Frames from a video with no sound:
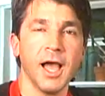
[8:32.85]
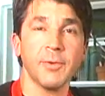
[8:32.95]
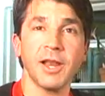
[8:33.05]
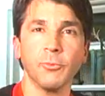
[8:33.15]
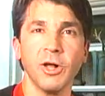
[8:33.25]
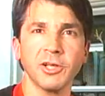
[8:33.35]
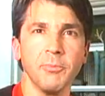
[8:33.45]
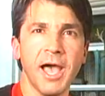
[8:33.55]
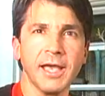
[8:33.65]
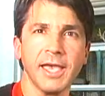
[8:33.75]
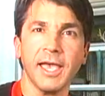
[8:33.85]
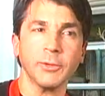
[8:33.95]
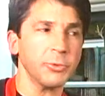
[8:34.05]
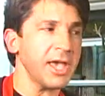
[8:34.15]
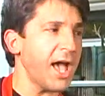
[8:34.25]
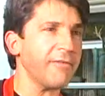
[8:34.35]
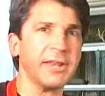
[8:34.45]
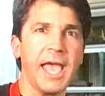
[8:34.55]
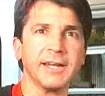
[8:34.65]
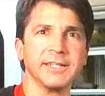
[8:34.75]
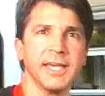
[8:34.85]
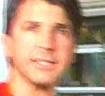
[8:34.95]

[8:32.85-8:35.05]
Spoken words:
All right, welcome back, and we have an added